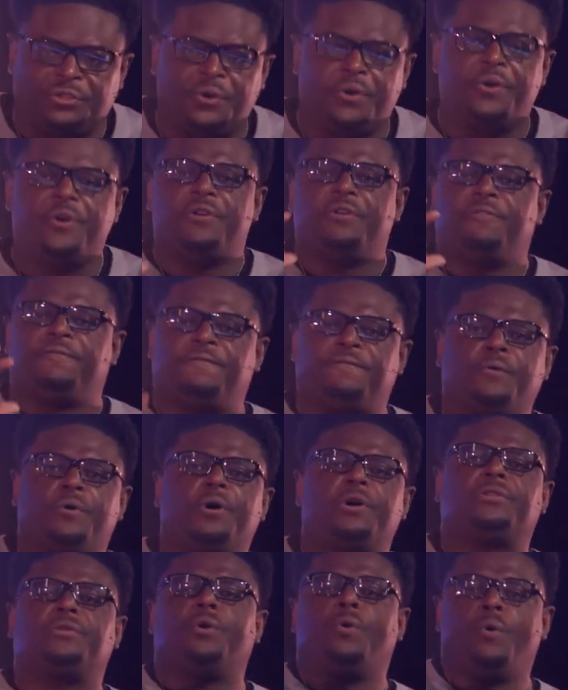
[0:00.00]
third or
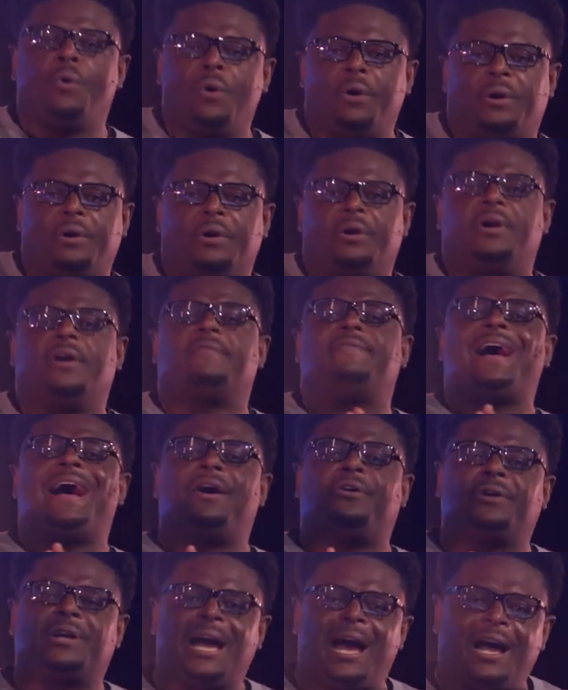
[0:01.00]
fourth order of
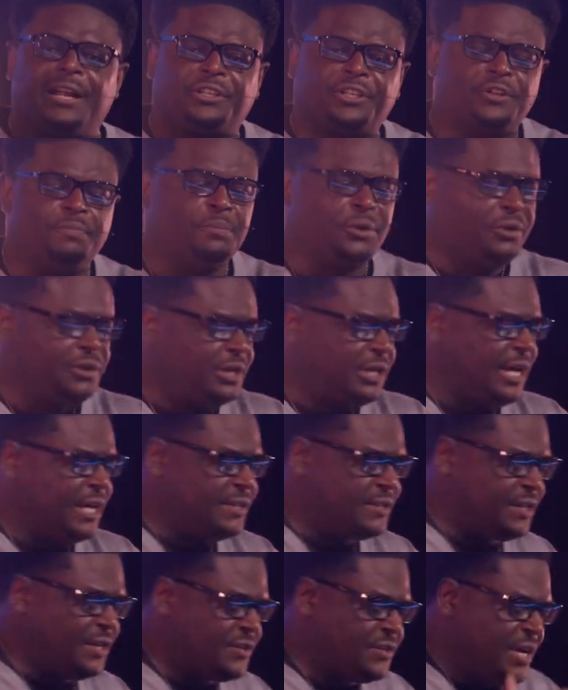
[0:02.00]
how God
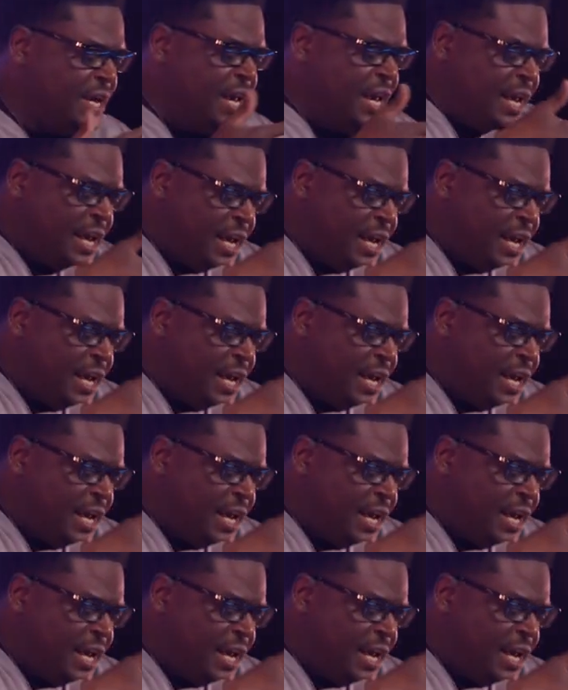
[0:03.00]
communicates us.